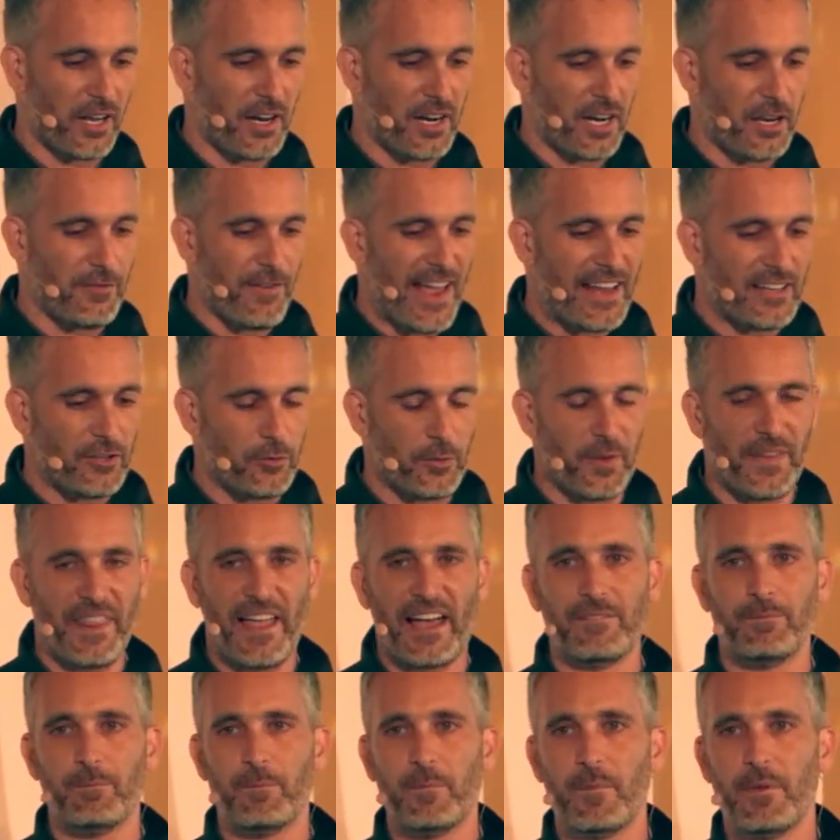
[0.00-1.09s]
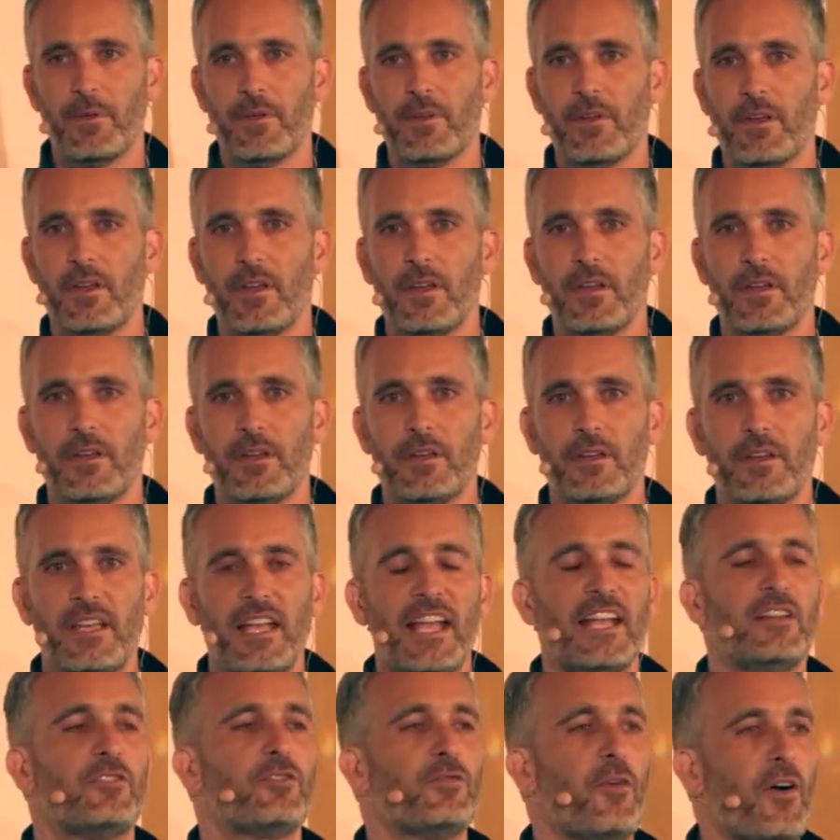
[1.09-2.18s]
to kind of end with that.
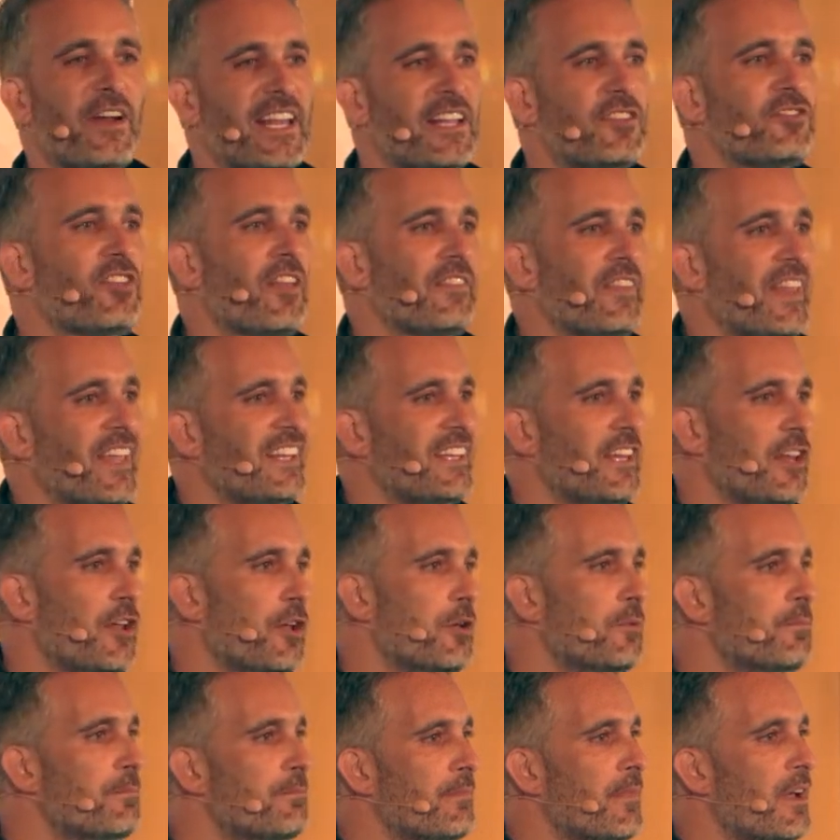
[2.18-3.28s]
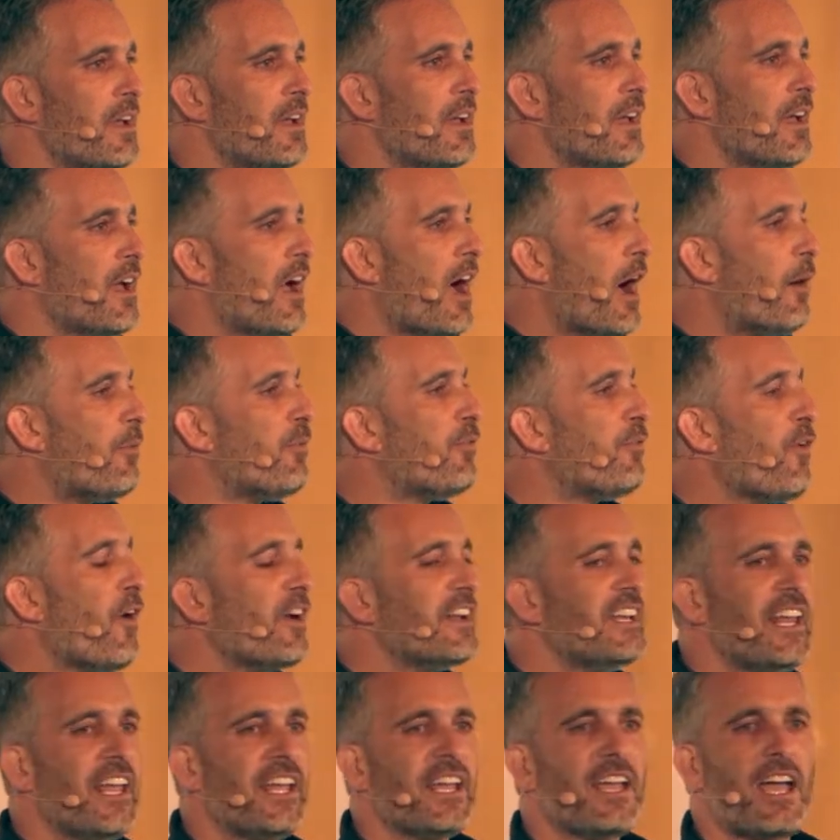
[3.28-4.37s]
It's finding something new. of
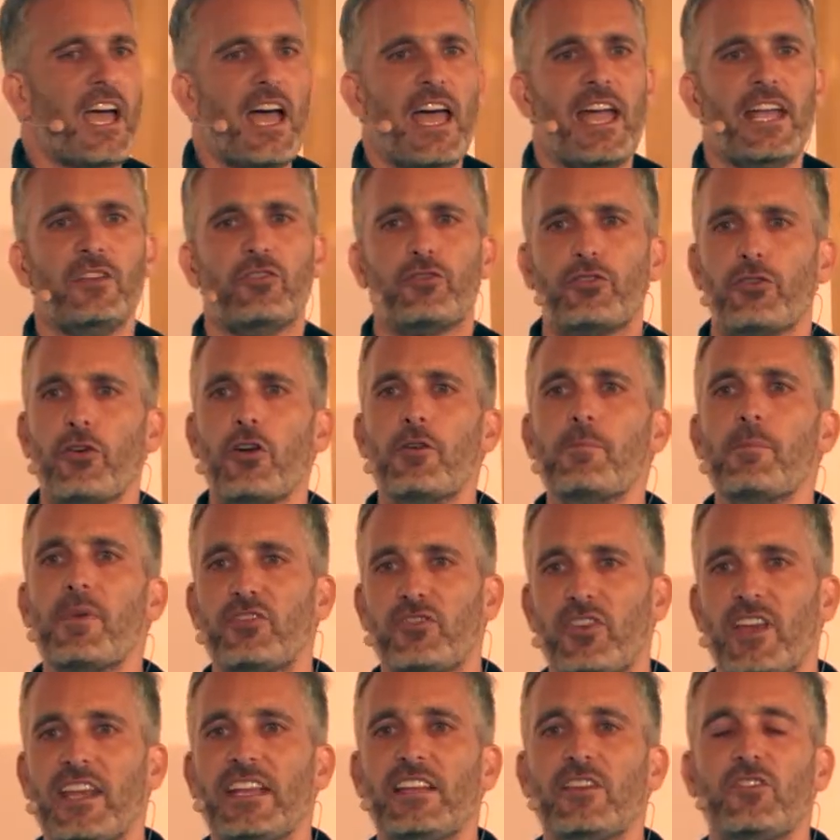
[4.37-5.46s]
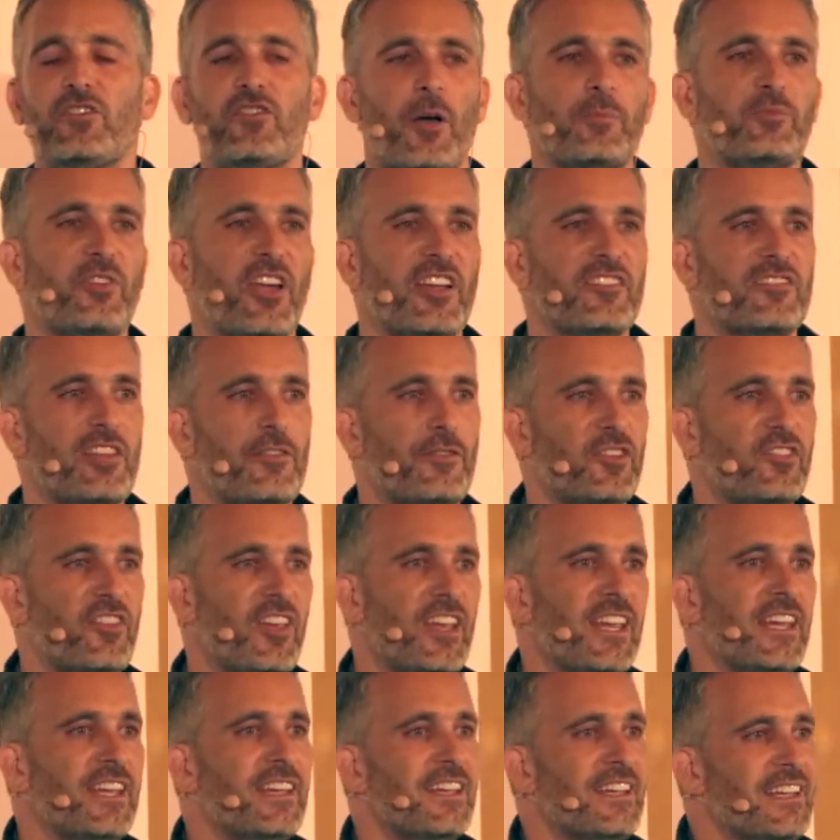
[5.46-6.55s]
finding a true machine
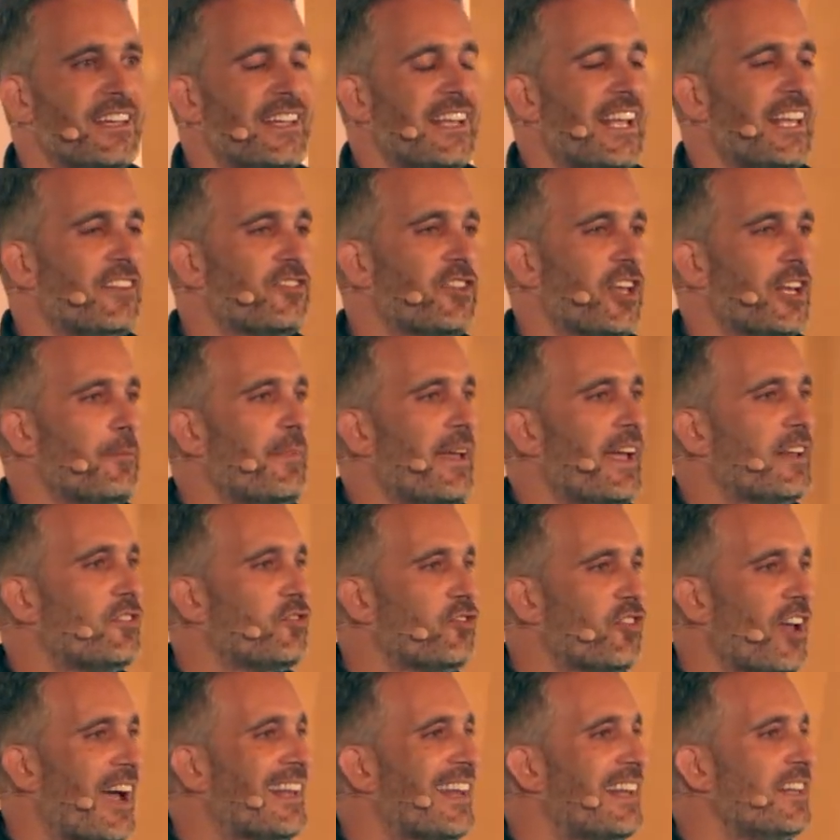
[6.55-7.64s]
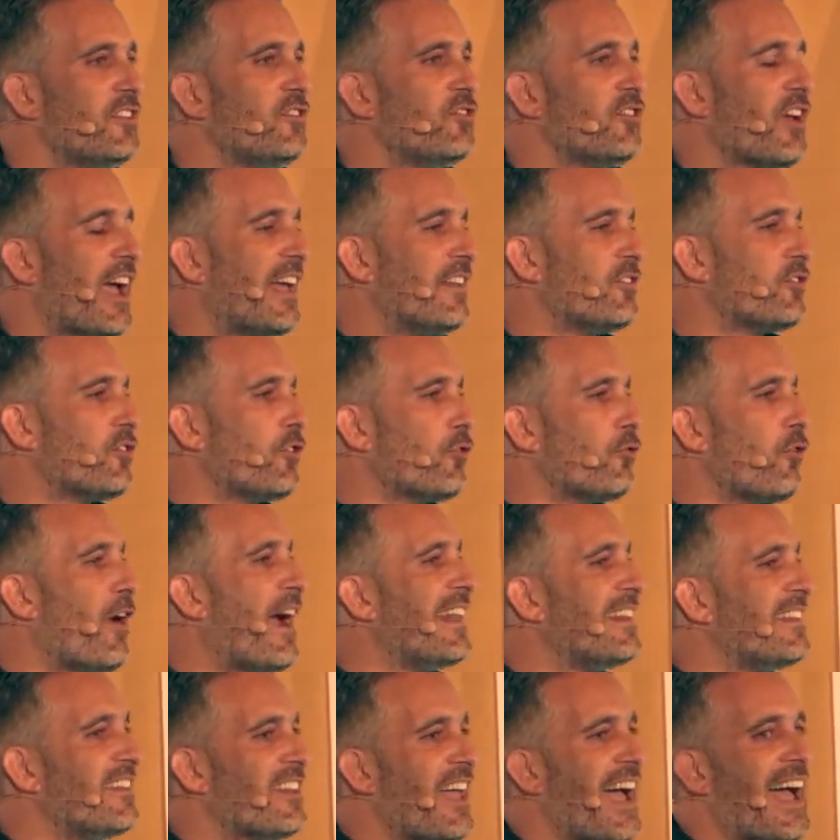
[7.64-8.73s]
subjectivity is going to be a challenge as
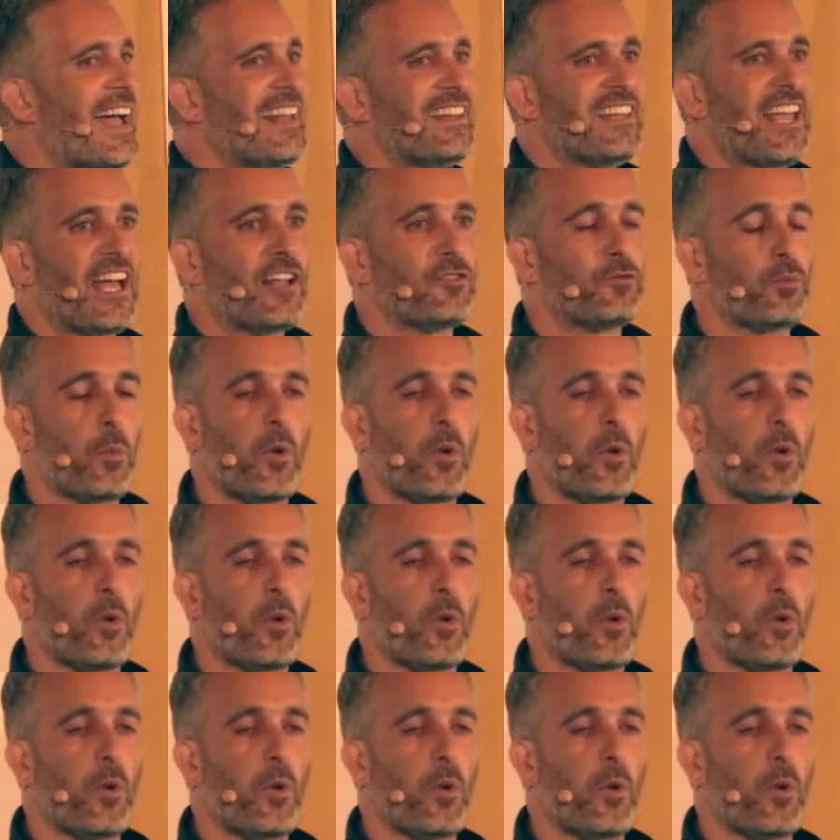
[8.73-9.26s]
grand and as